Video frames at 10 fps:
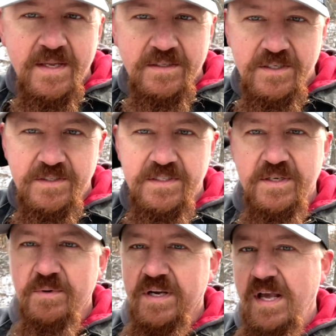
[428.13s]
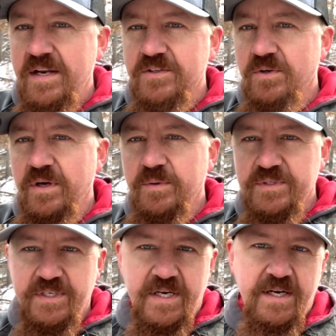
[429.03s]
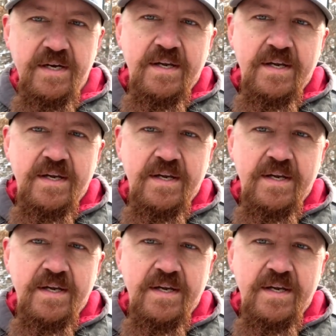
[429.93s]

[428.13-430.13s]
just to see what kind of soil was there.